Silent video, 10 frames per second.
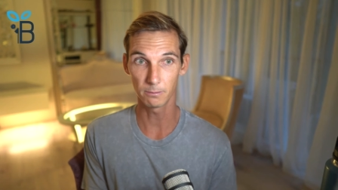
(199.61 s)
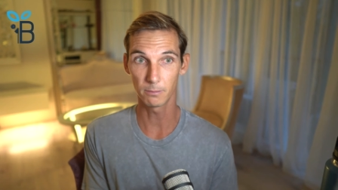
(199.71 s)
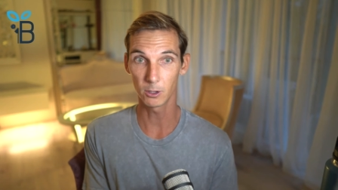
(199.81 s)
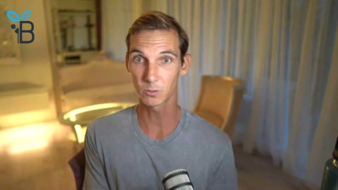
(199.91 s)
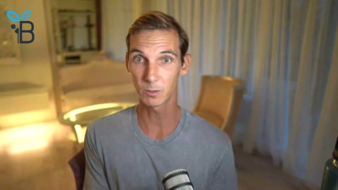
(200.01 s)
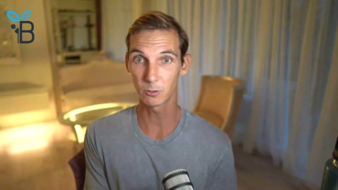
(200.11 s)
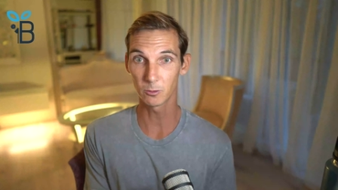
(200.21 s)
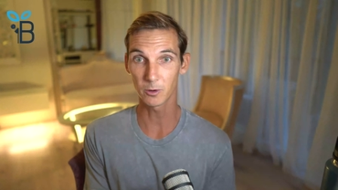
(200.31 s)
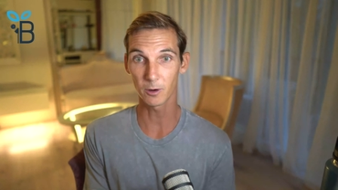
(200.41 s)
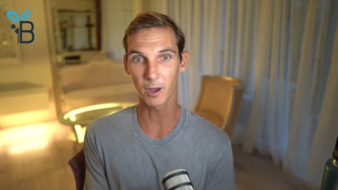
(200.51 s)
most people
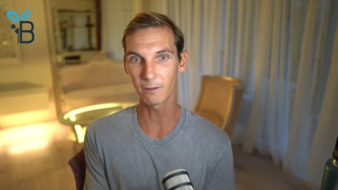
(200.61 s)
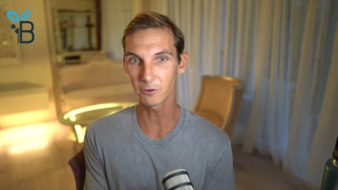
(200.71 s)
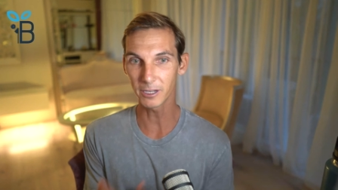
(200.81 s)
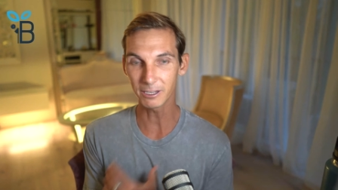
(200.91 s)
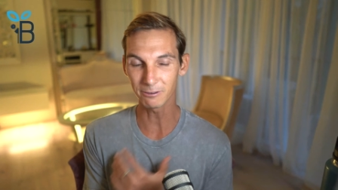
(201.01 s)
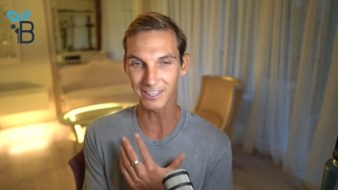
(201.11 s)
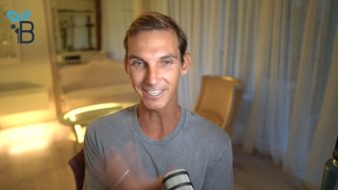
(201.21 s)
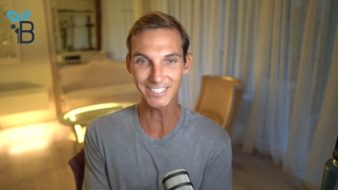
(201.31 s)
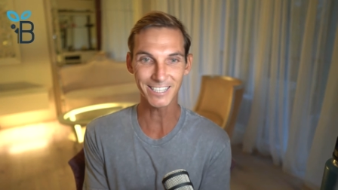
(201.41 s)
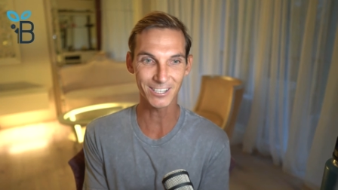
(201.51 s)
probably haven't really
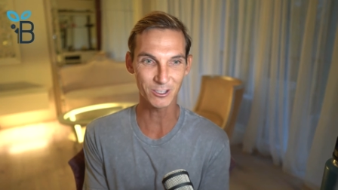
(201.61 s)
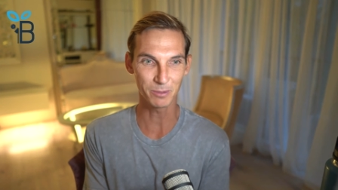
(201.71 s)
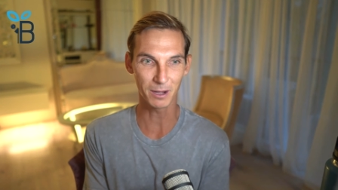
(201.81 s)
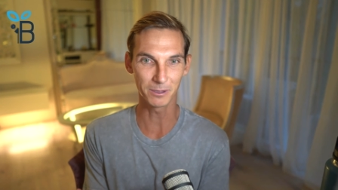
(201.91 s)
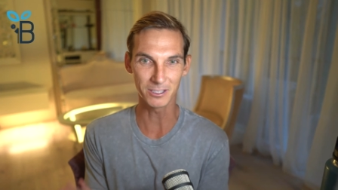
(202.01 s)
released that to public.